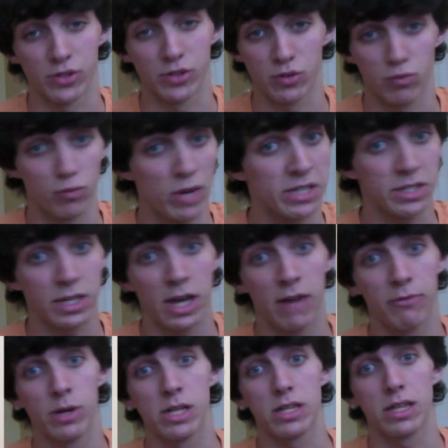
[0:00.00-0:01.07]
Likely though, he
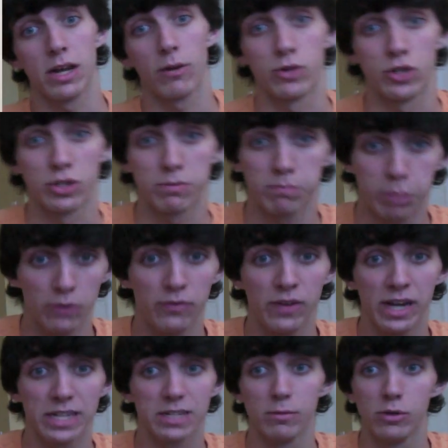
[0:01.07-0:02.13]
misses with his Mega Horn, and
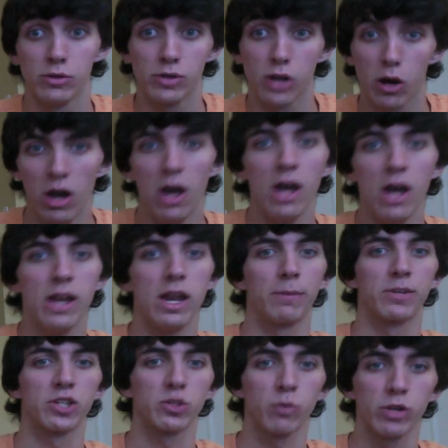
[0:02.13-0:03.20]
I'm able to just rest
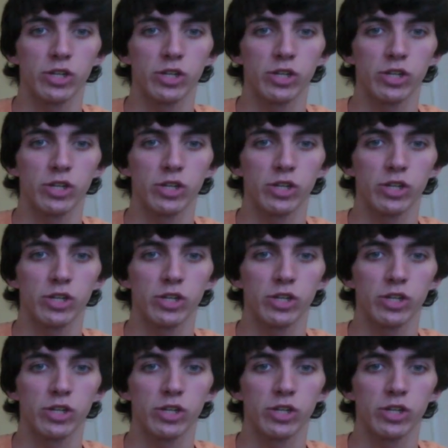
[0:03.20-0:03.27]
off right